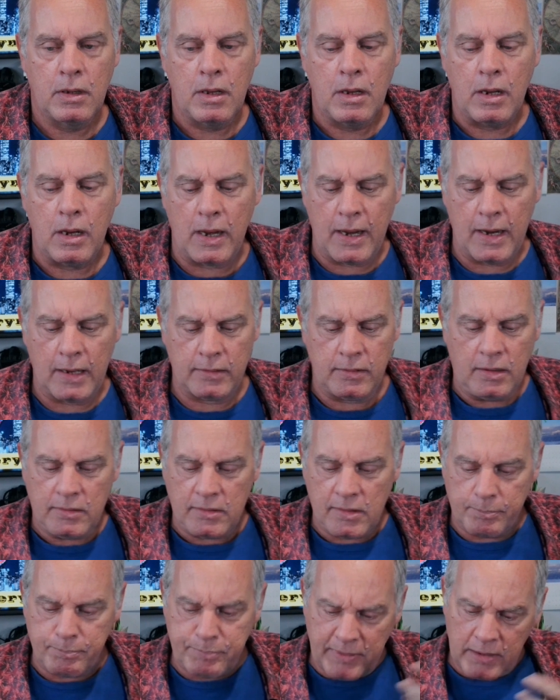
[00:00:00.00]
And the
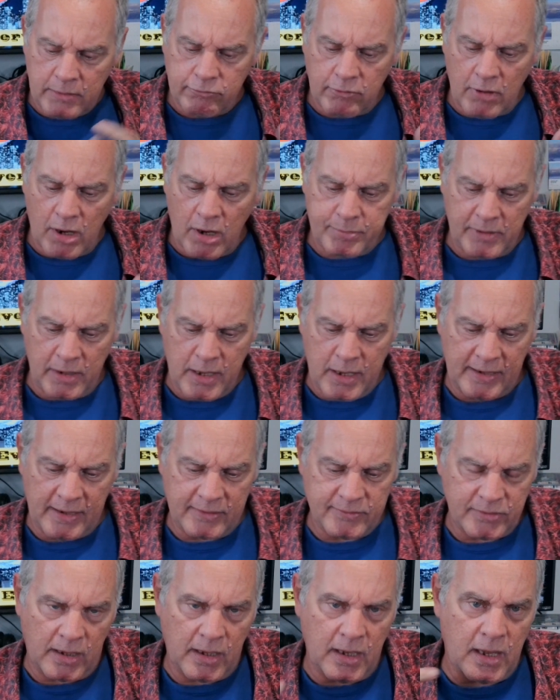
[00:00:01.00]
bank robber has
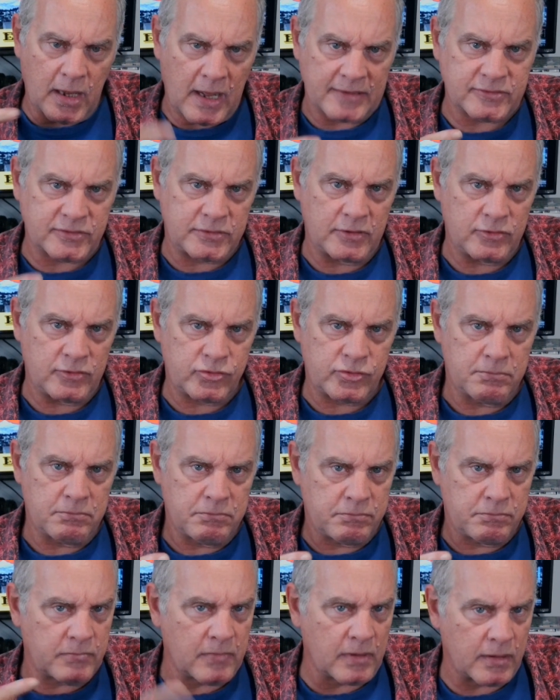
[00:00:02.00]
a hostage.
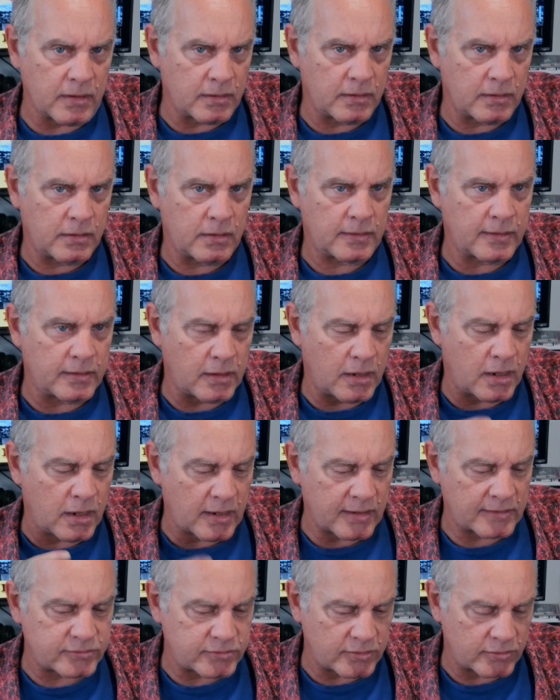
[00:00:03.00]
I got a
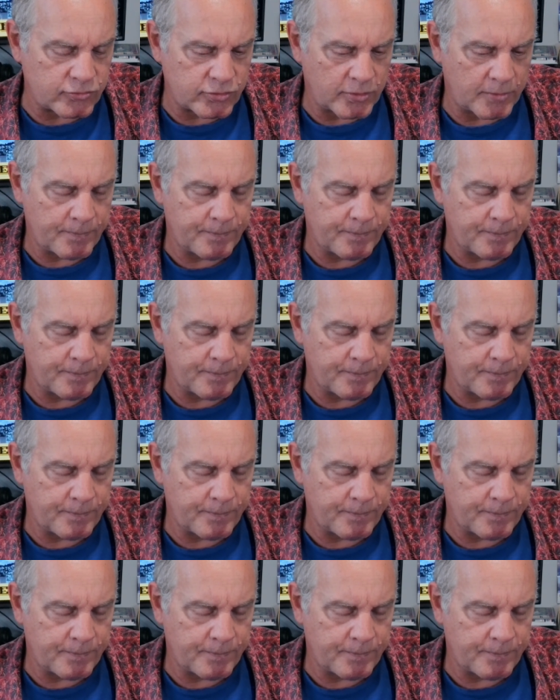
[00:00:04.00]
hostage.